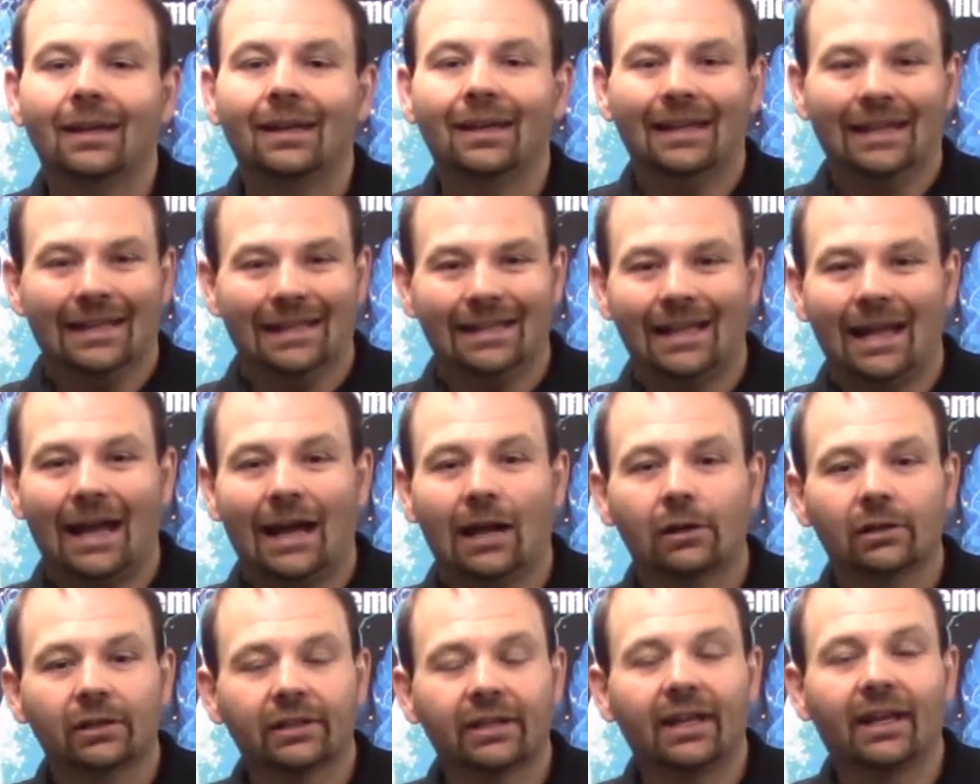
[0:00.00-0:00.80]
In
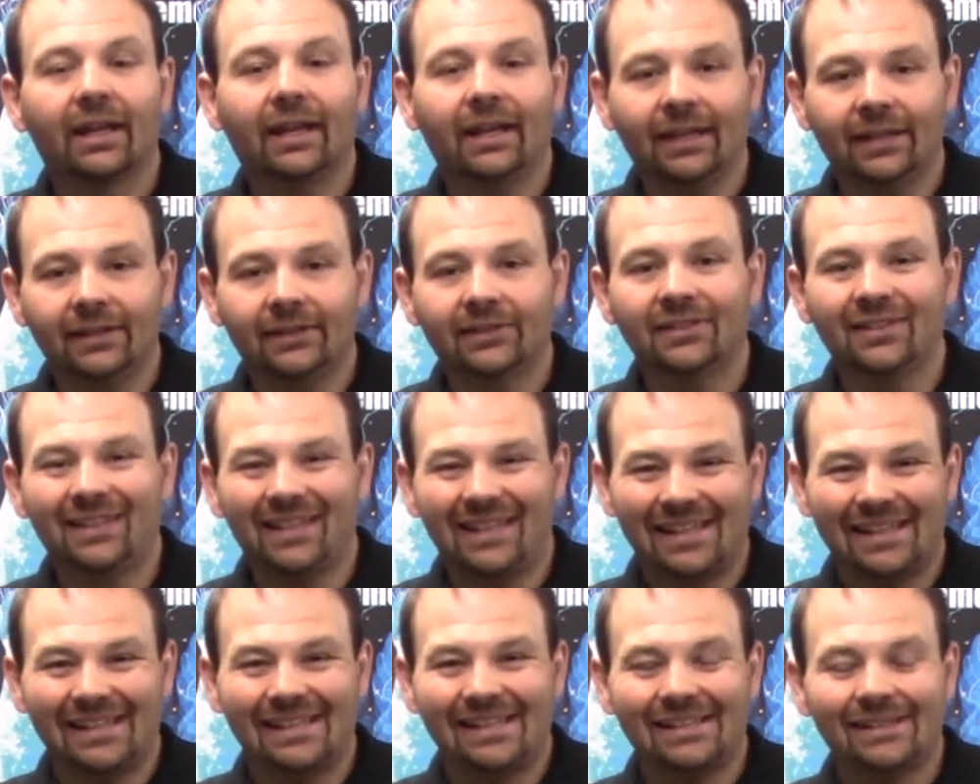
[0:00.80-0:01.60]
our case,
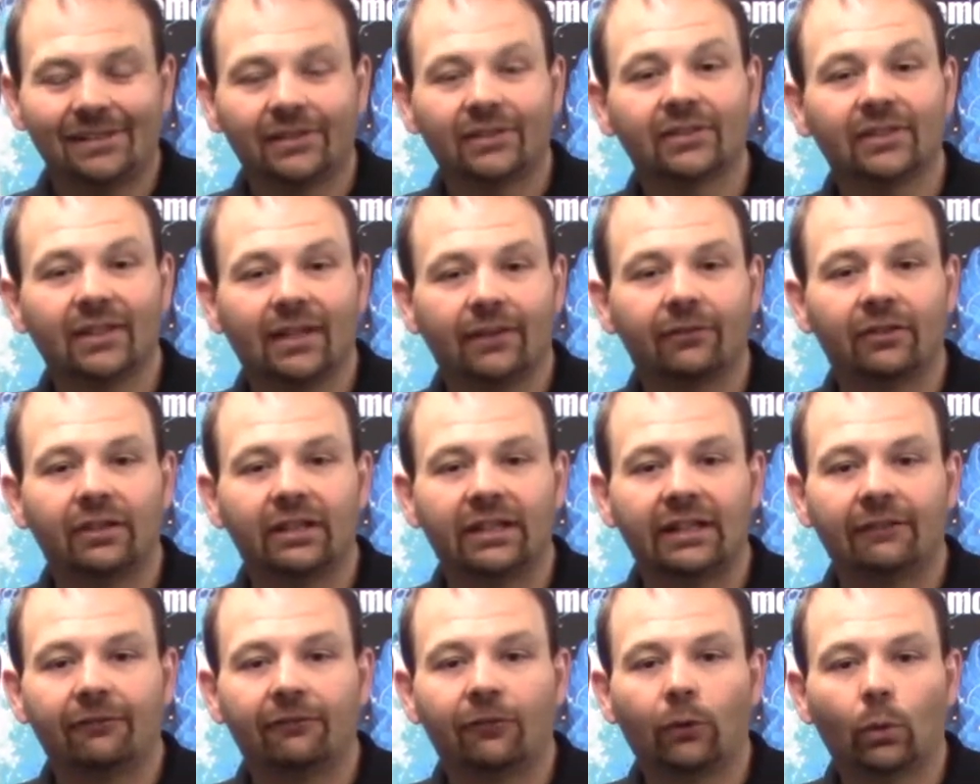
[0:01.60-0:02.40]

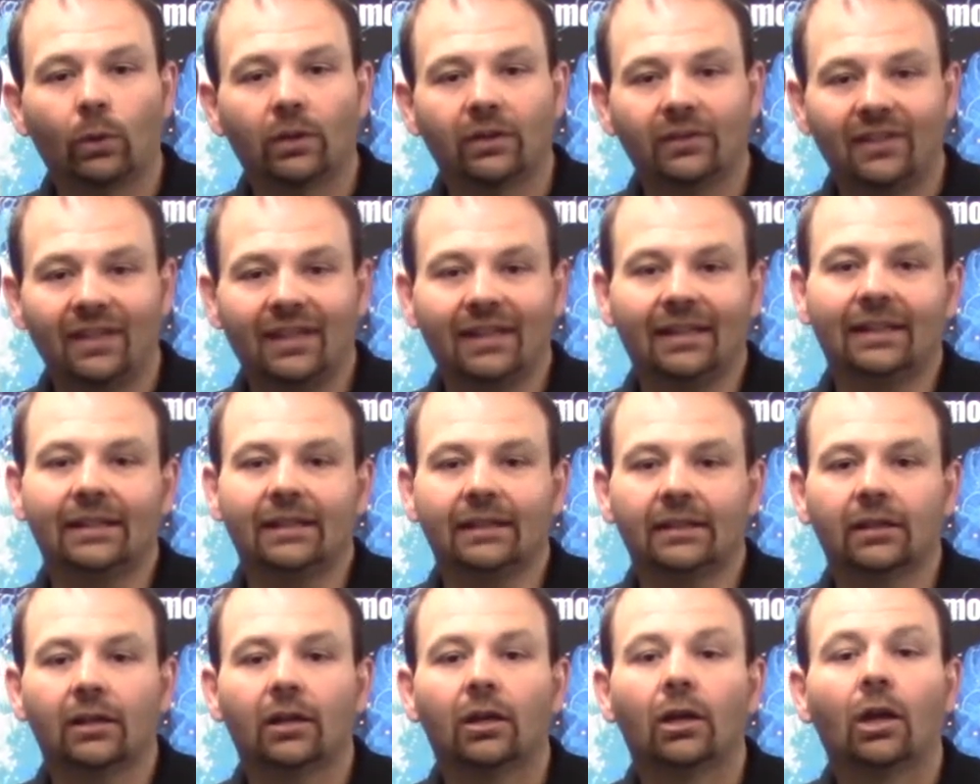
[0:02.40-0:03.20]

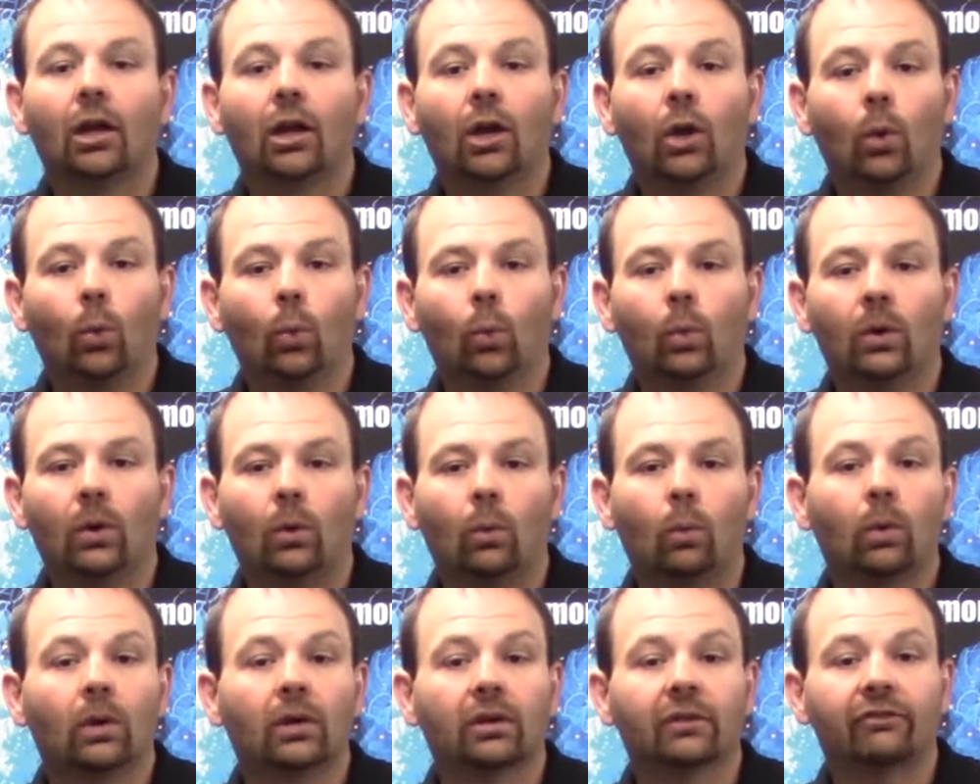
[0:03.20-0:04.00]
E7014 will
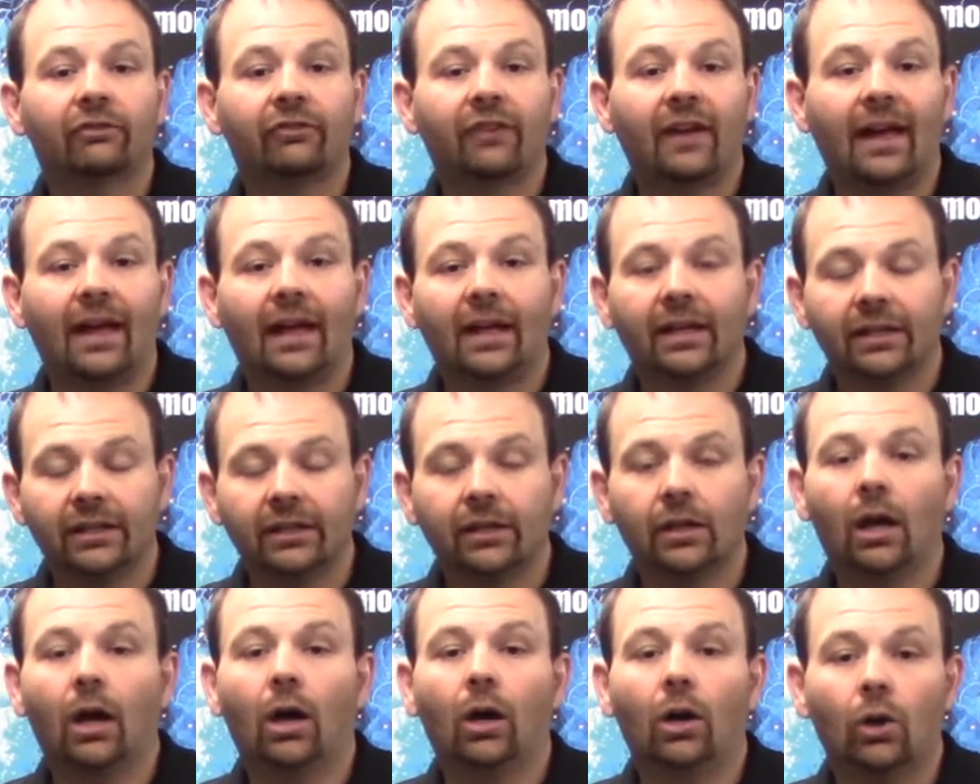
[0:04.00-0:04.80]
work fine in
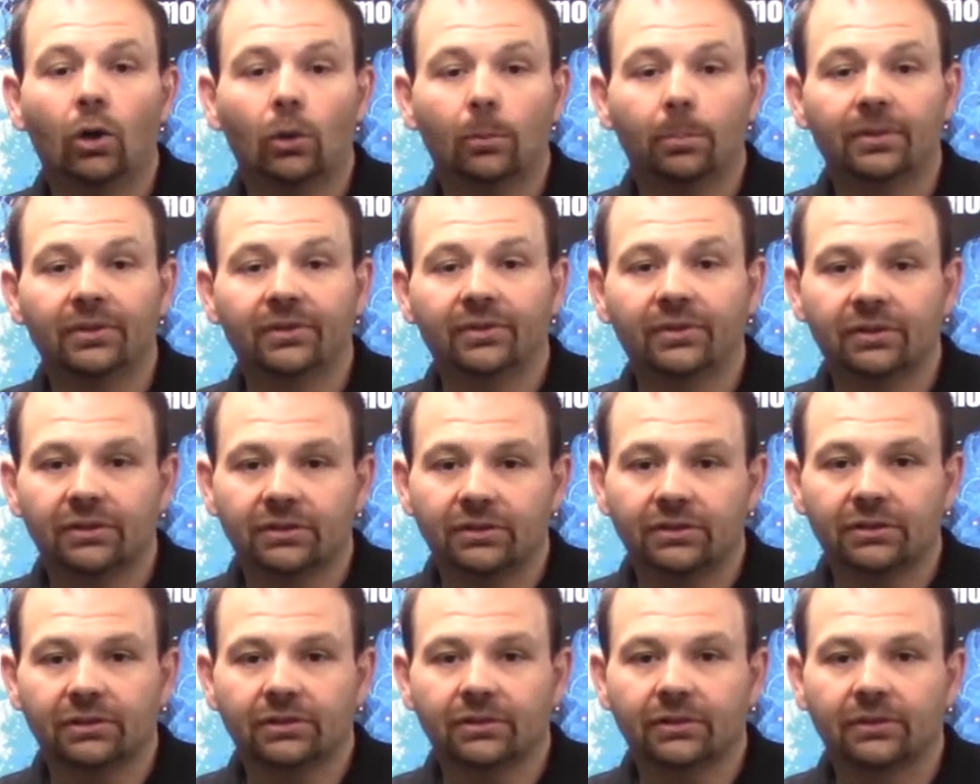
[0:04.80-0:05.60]
all
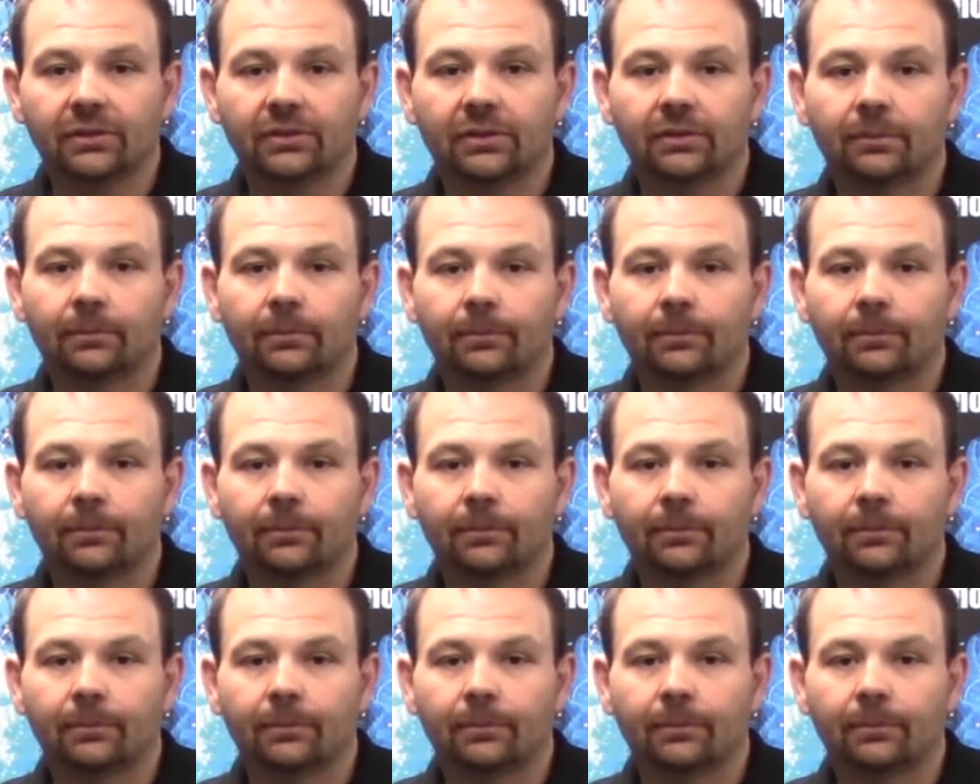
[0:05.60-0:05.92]
positions.